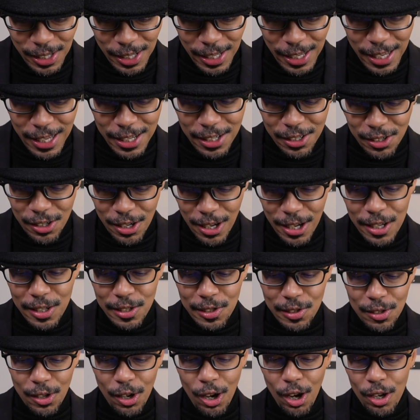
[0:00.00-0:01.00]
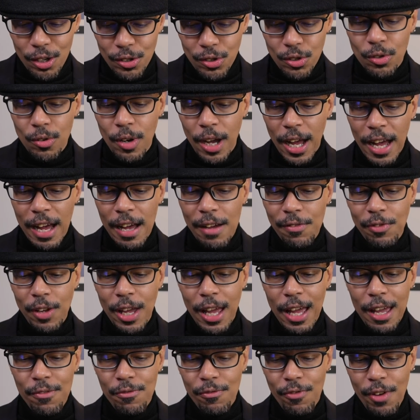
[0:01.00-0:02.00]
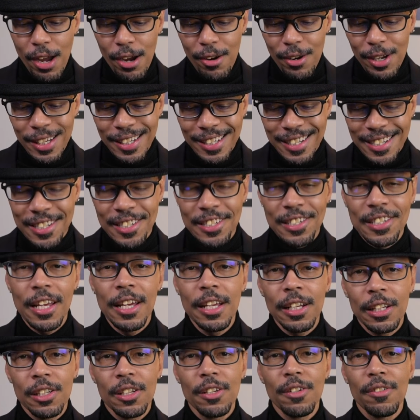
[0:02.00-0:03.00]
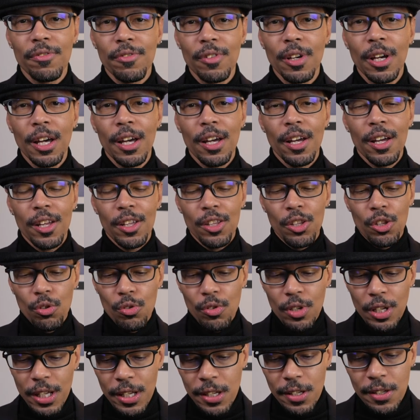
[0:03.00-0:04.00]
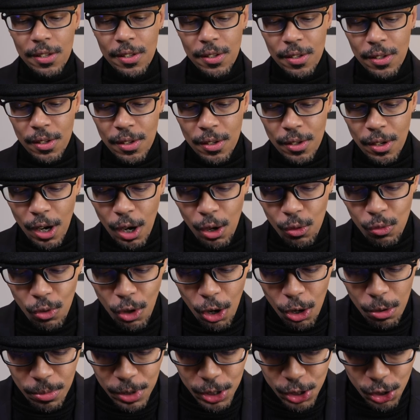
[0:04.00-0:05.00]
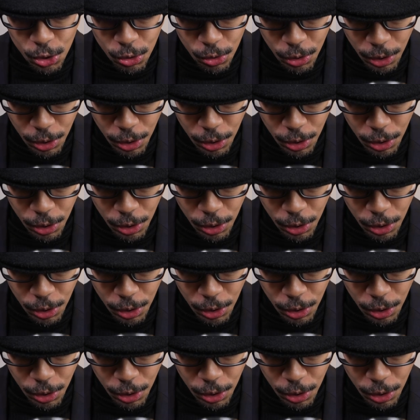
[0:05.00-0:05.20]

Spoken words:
it does also have a very distinctive, unique aroma to